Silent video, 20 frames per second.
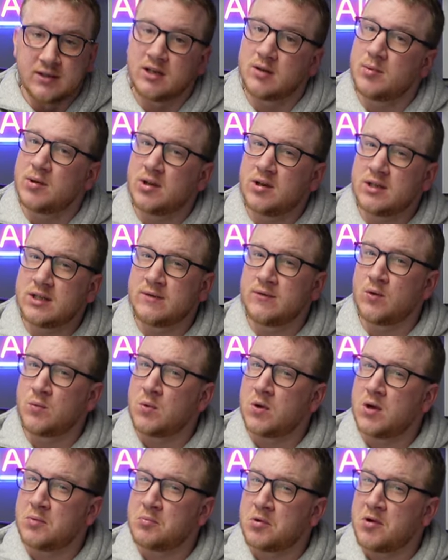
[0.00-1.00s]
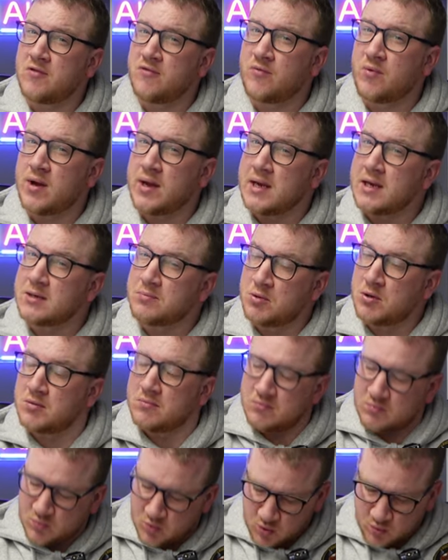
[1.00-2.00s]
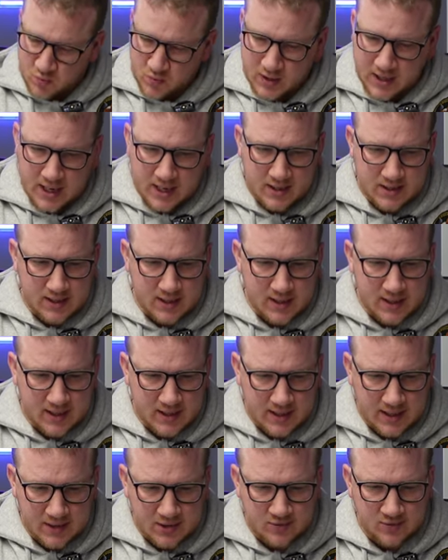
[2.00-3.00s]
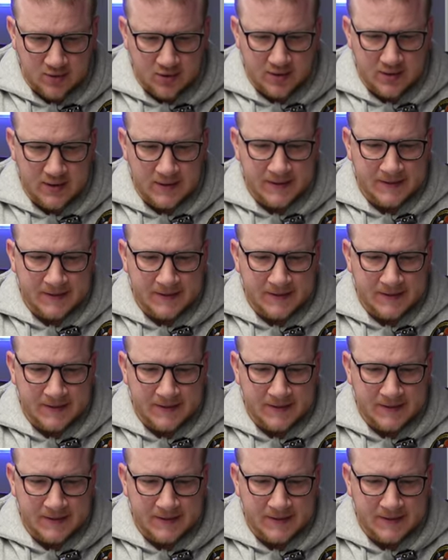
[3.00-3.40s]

It'd be nice if it worked both ways, but we'll get into that later on.